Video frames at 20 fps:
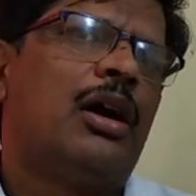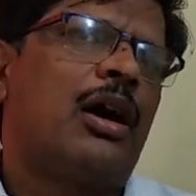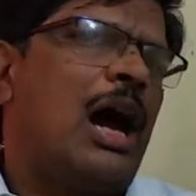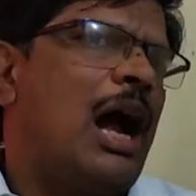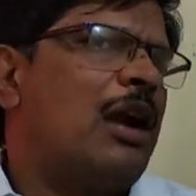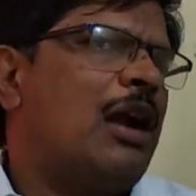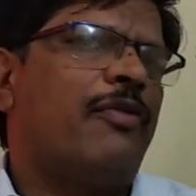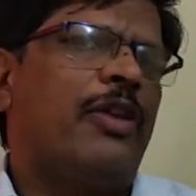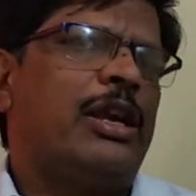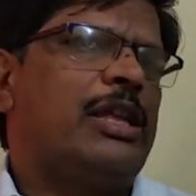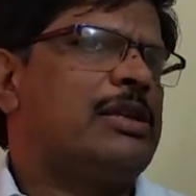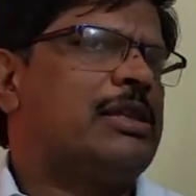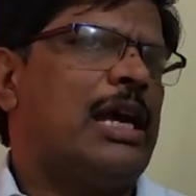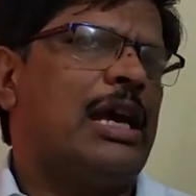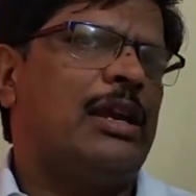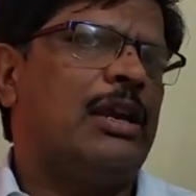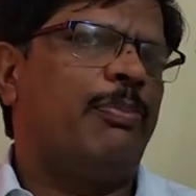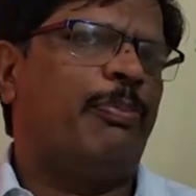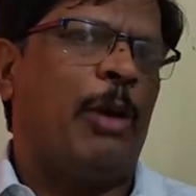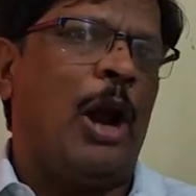Can't we
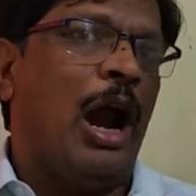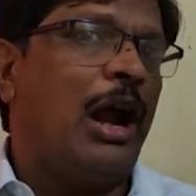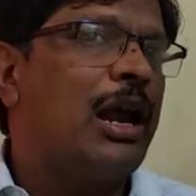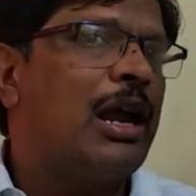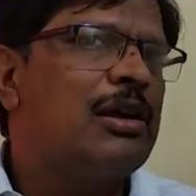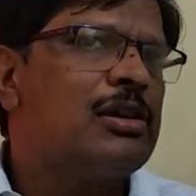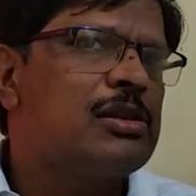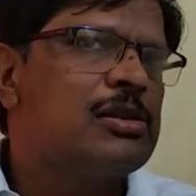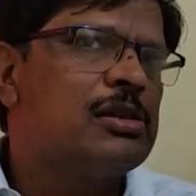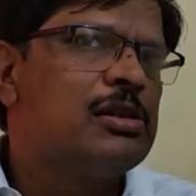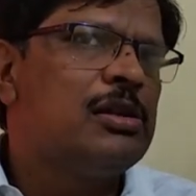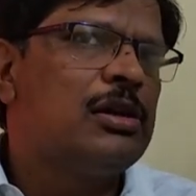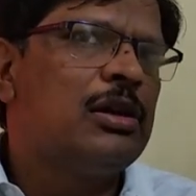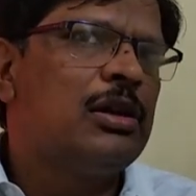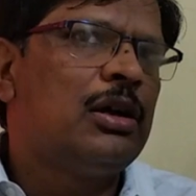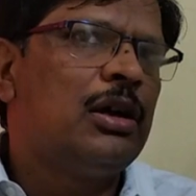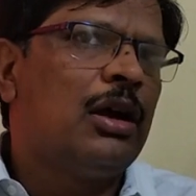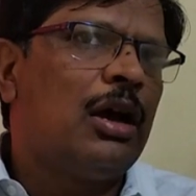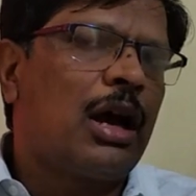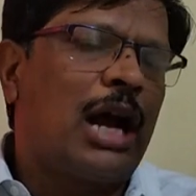design products?
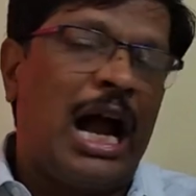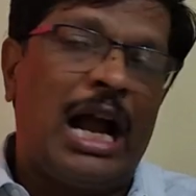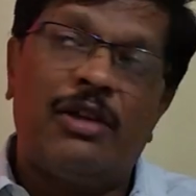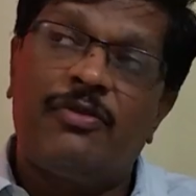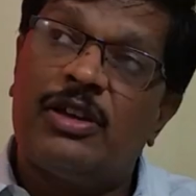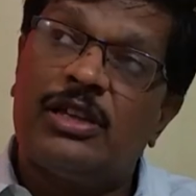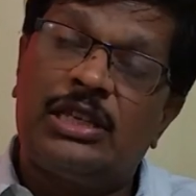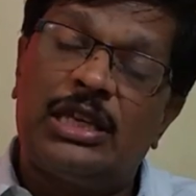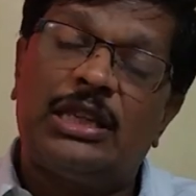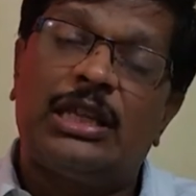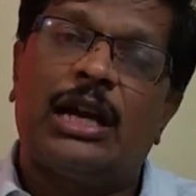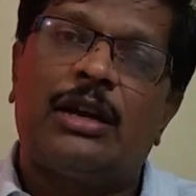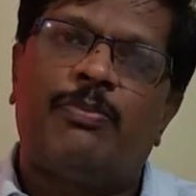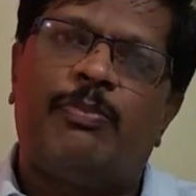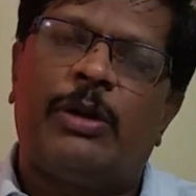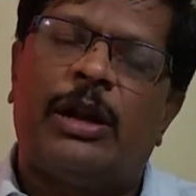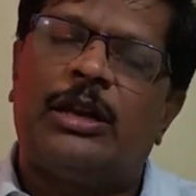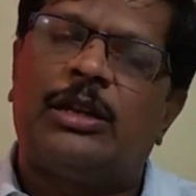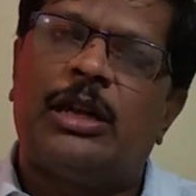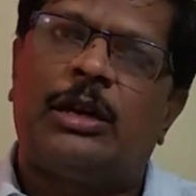Can't we see
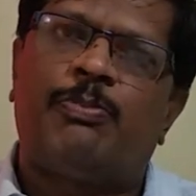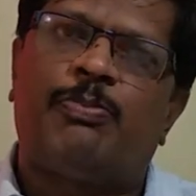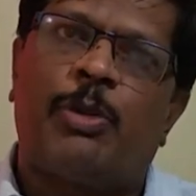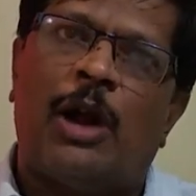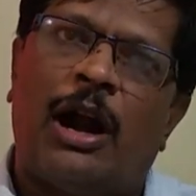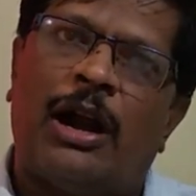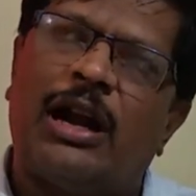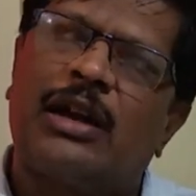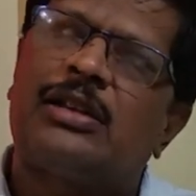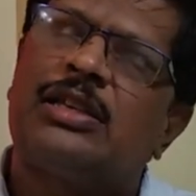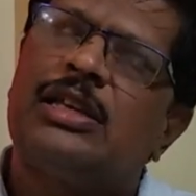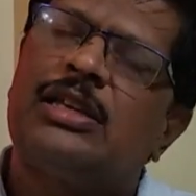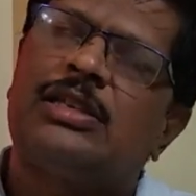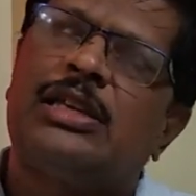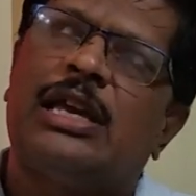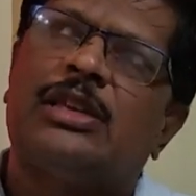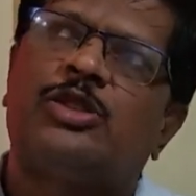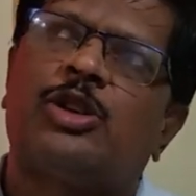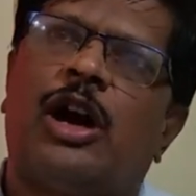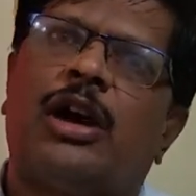that that products
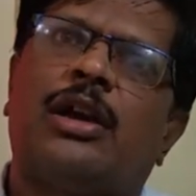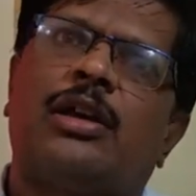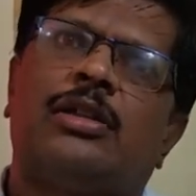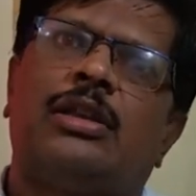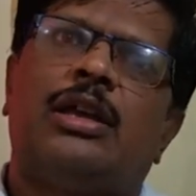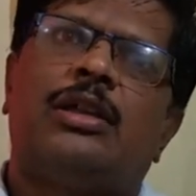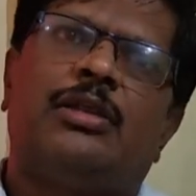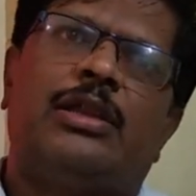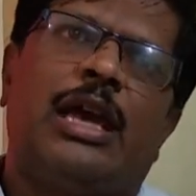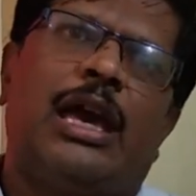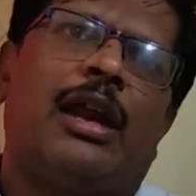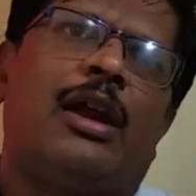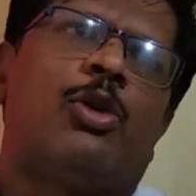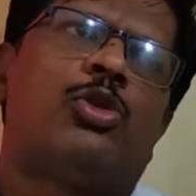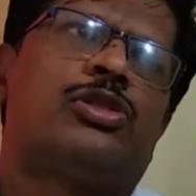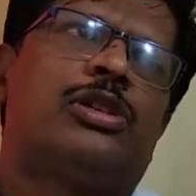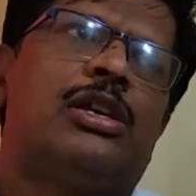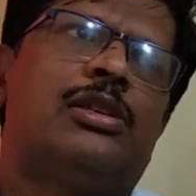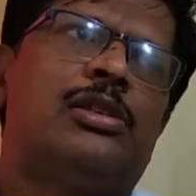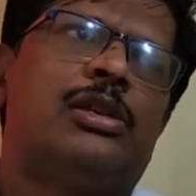is enjoying in their
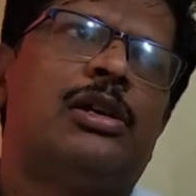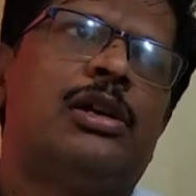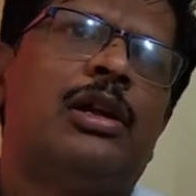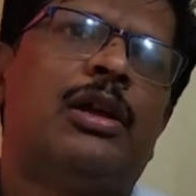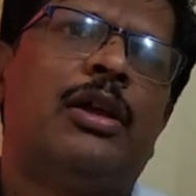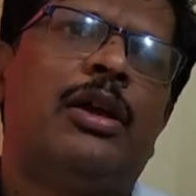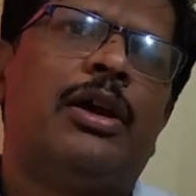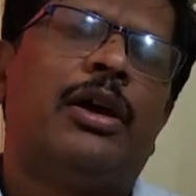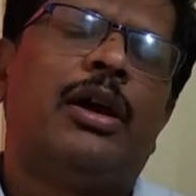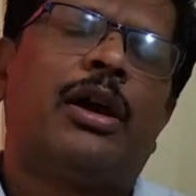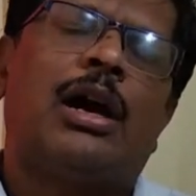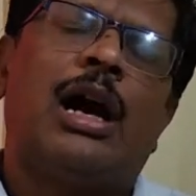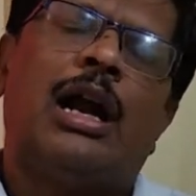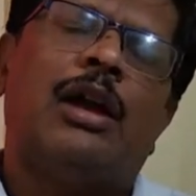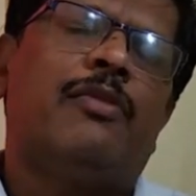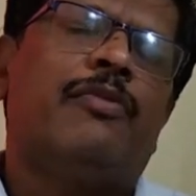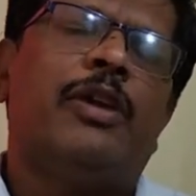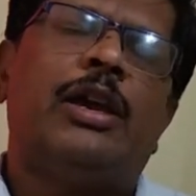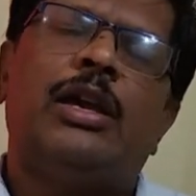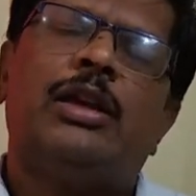houses?
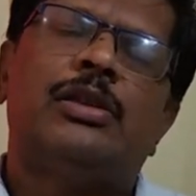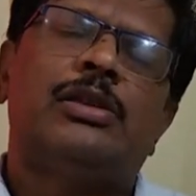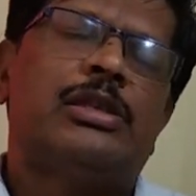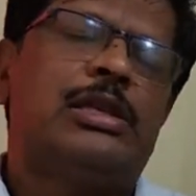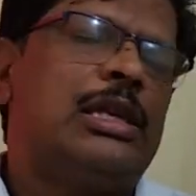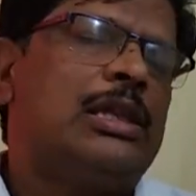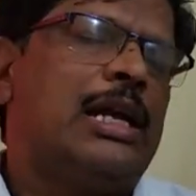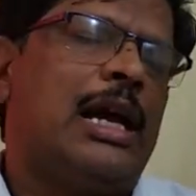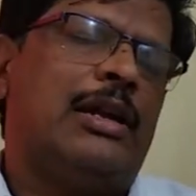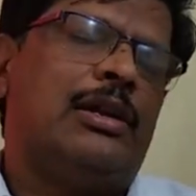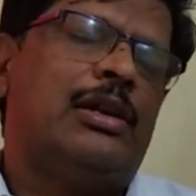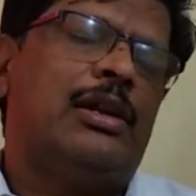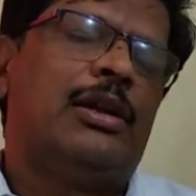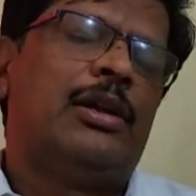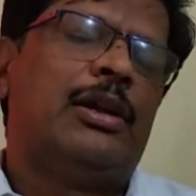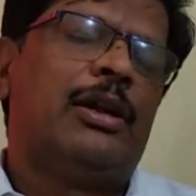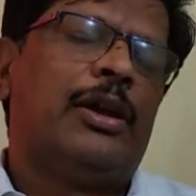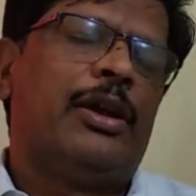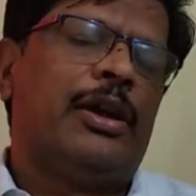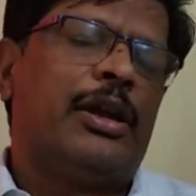Can't we see
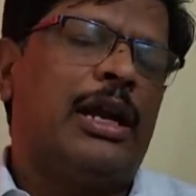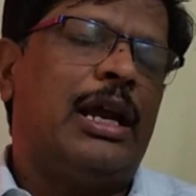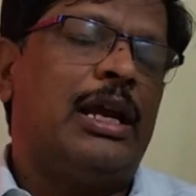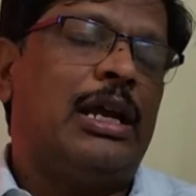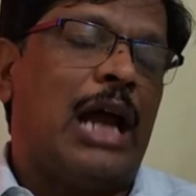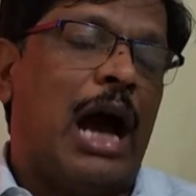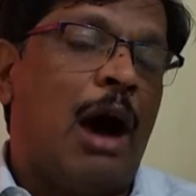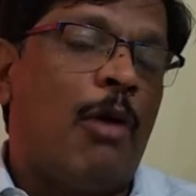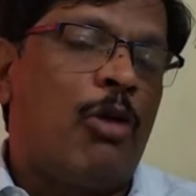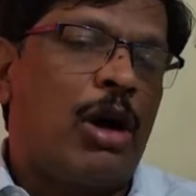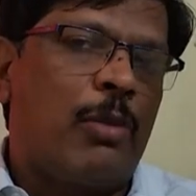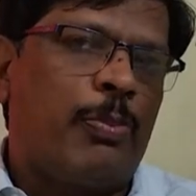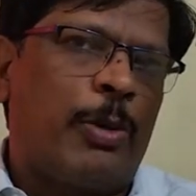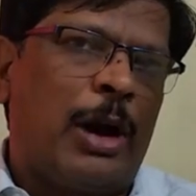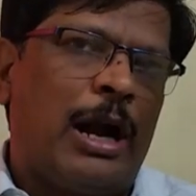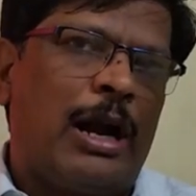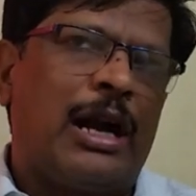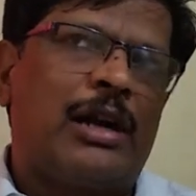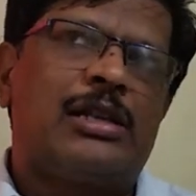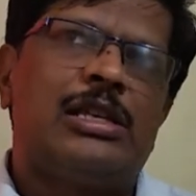that, right, our
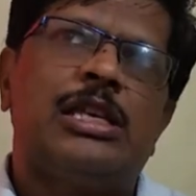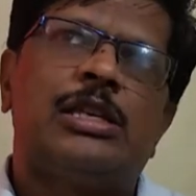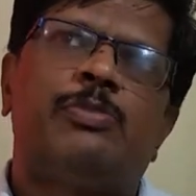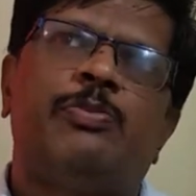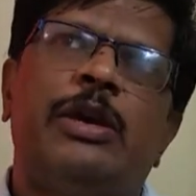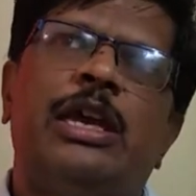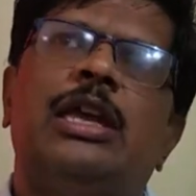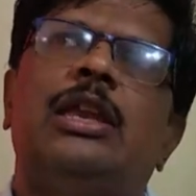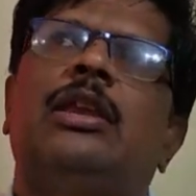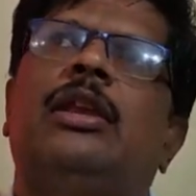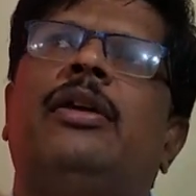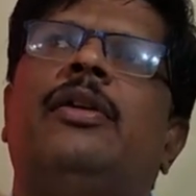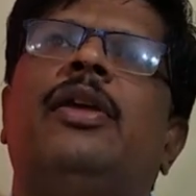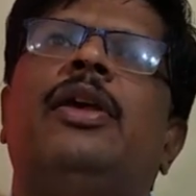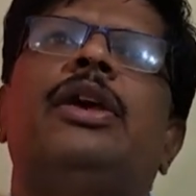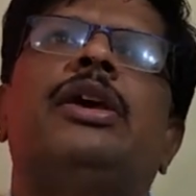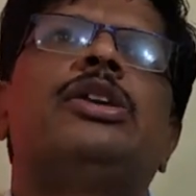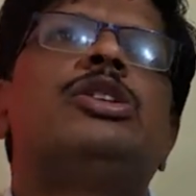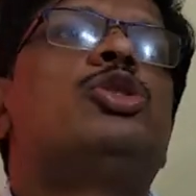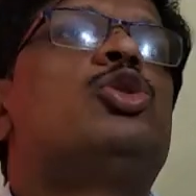products is
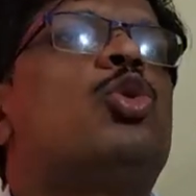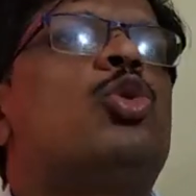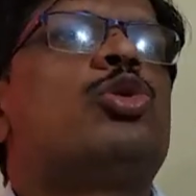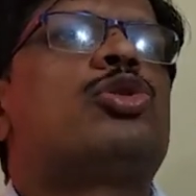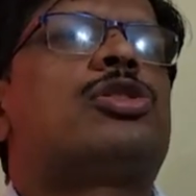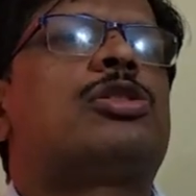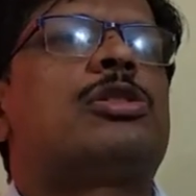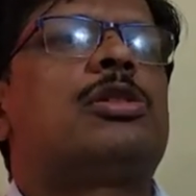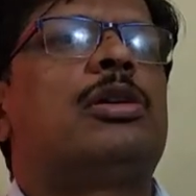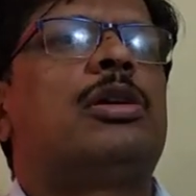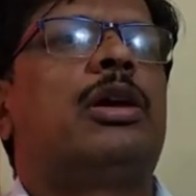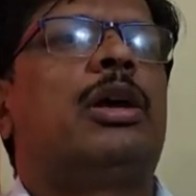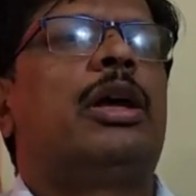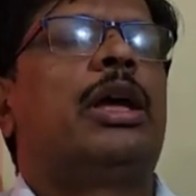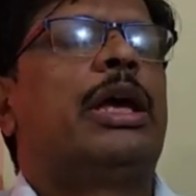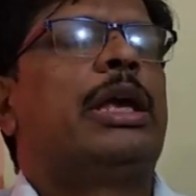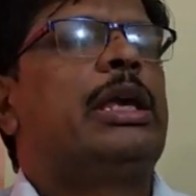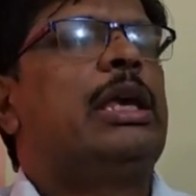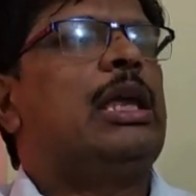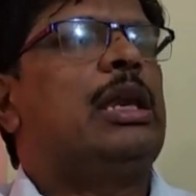being used
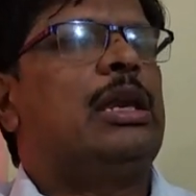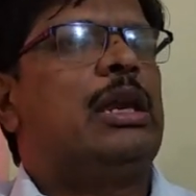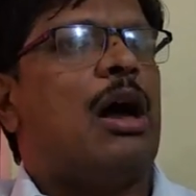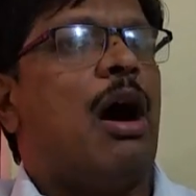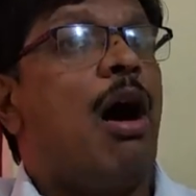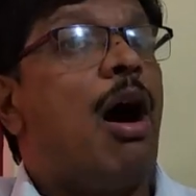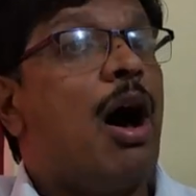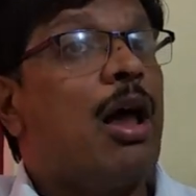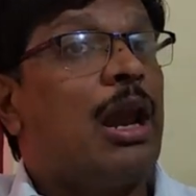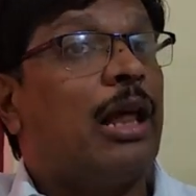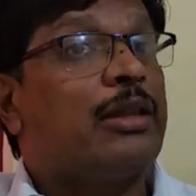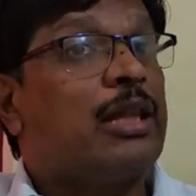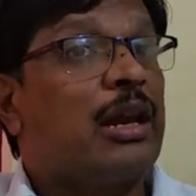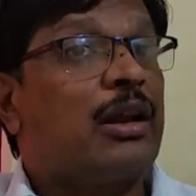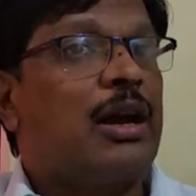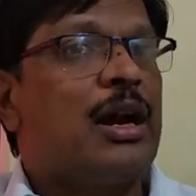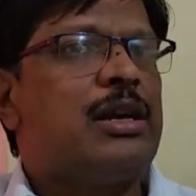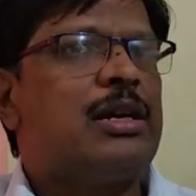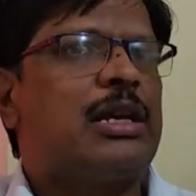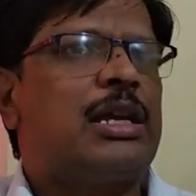in all
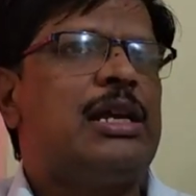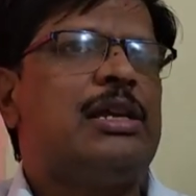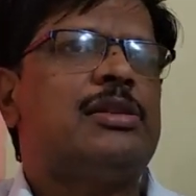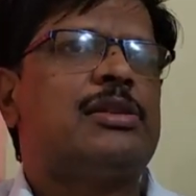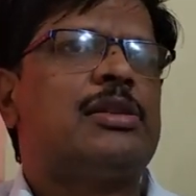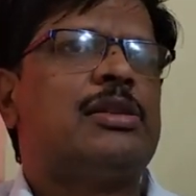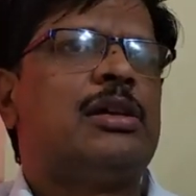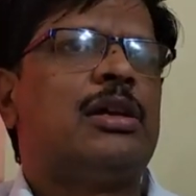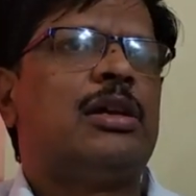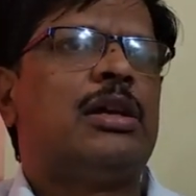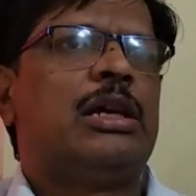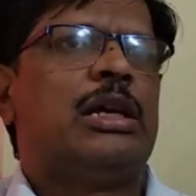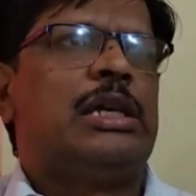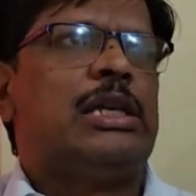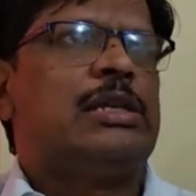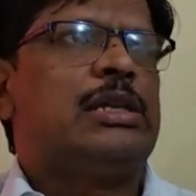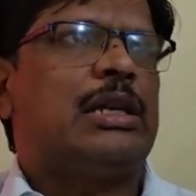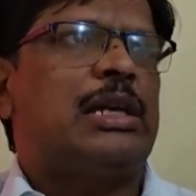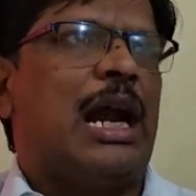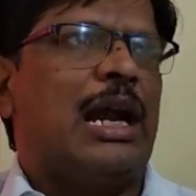other countries?
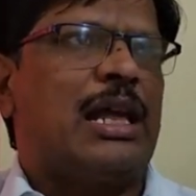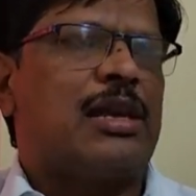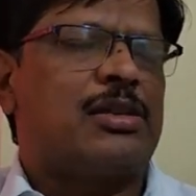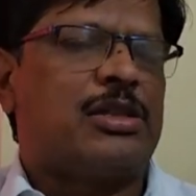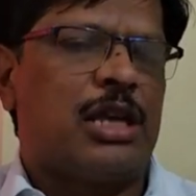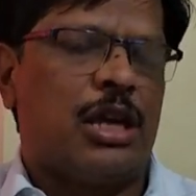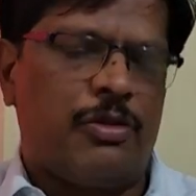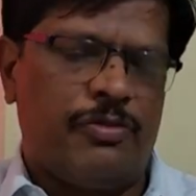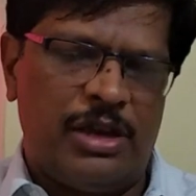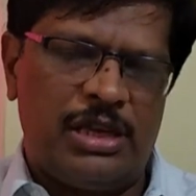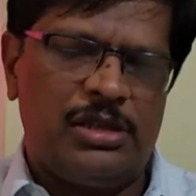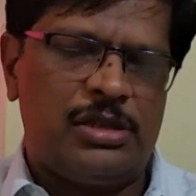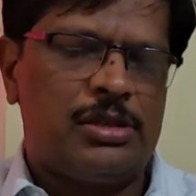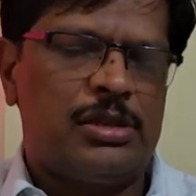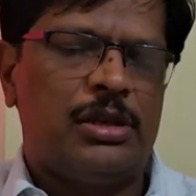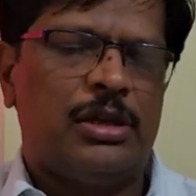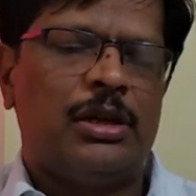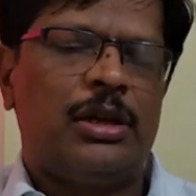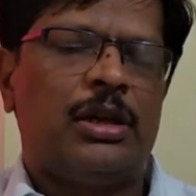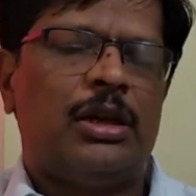Is it not a
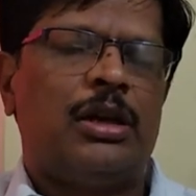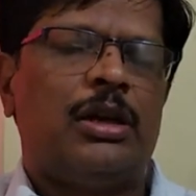service?